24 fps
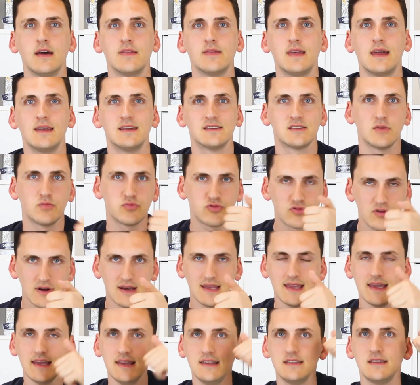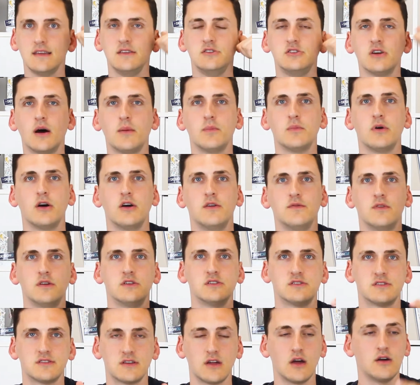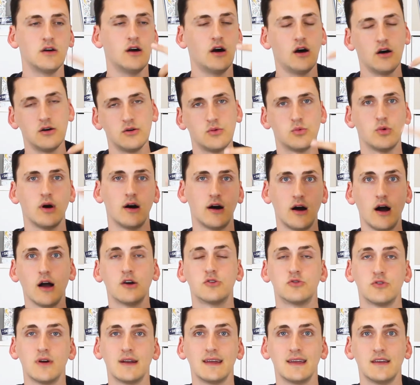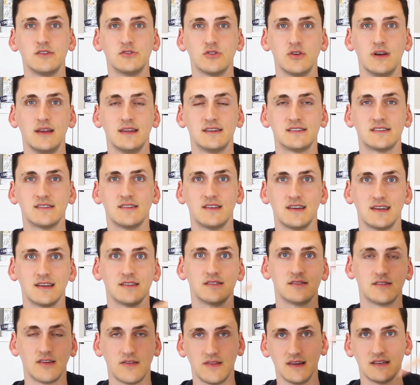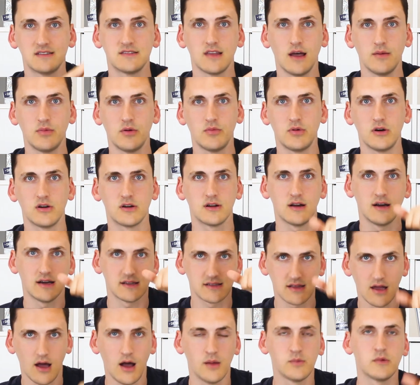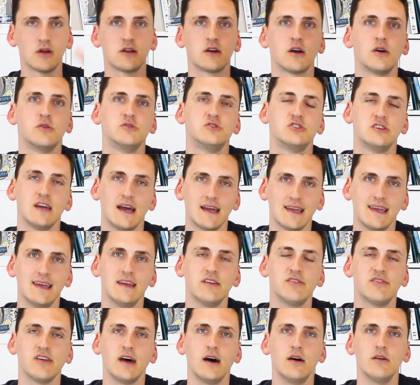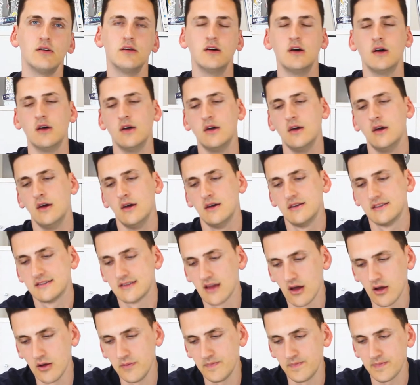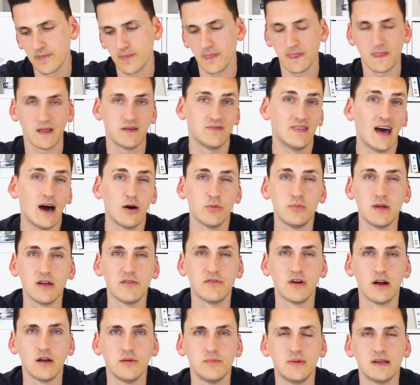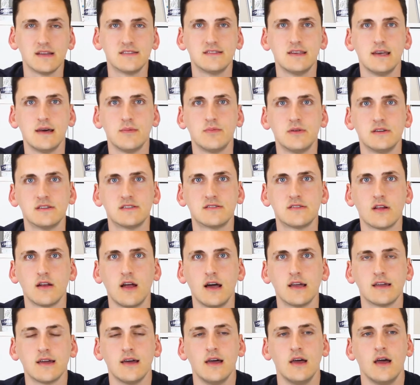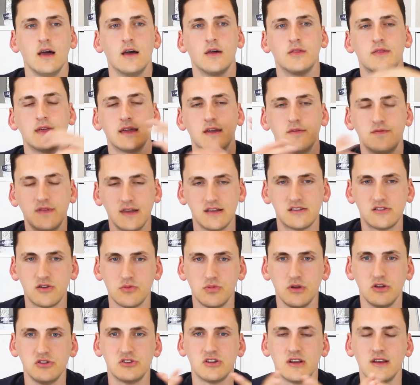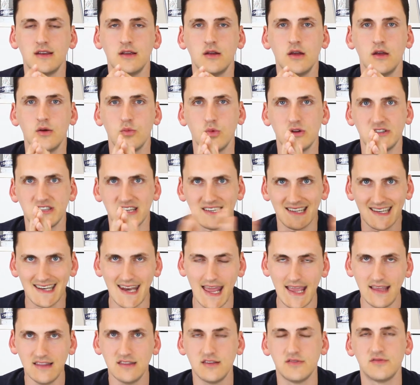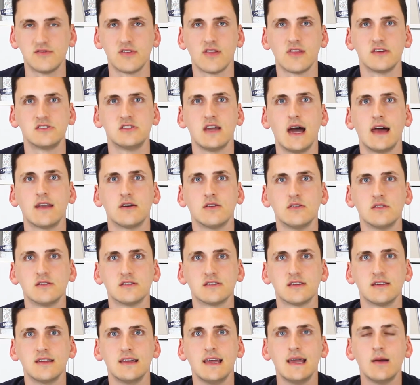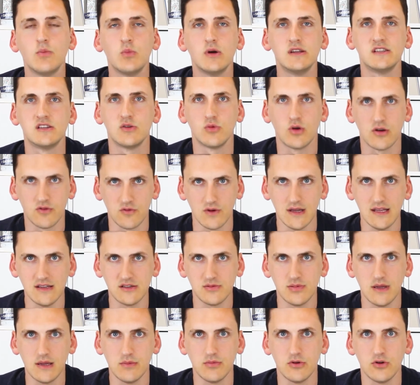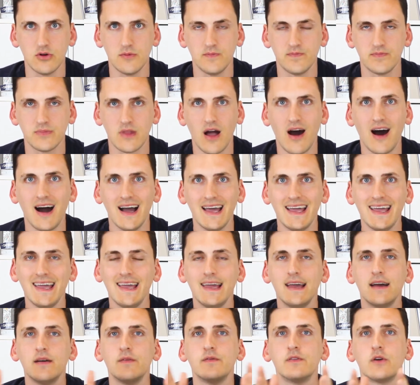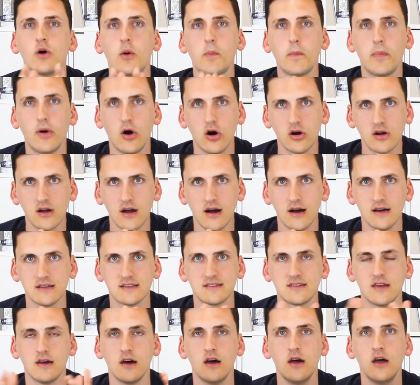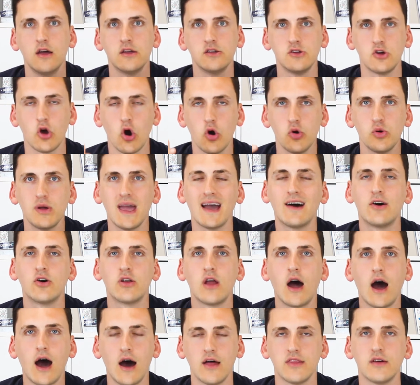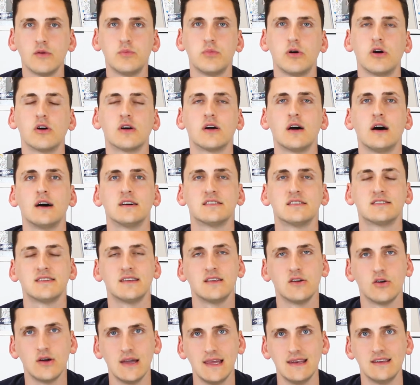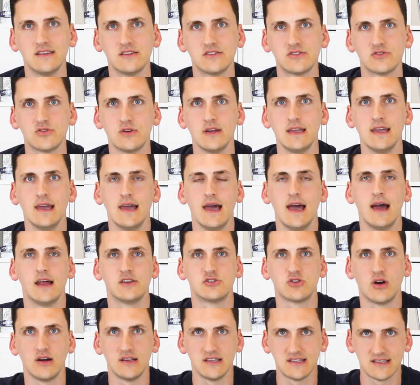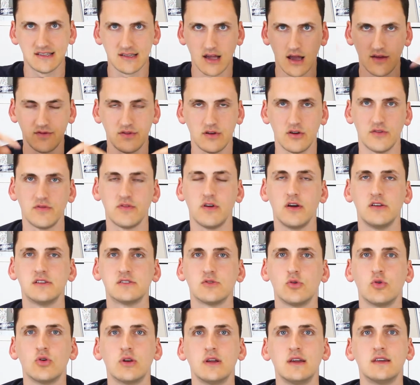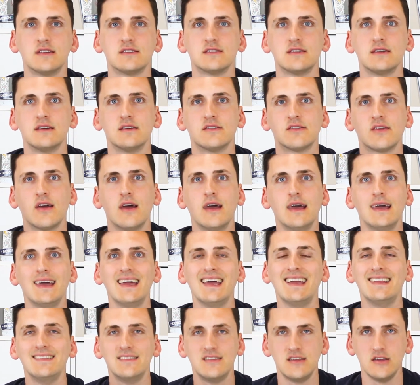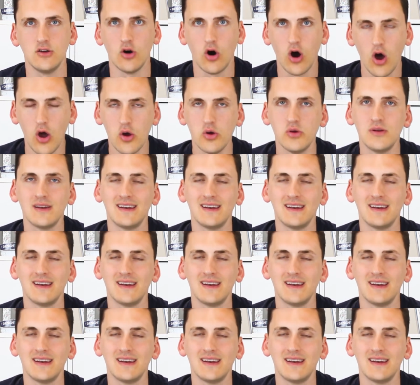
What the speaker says: then it's a pretty easy jump over just to go, oh, well, I already enjoy listening to this type of podcast. I'm going to go check his out. So that would be a very big tip, is to like think of distribution, which is native to the channels in which you want to reach people. I.e., if you're a podcaster, go get on other podcasts in your industry and try and siphon off those audiences into your own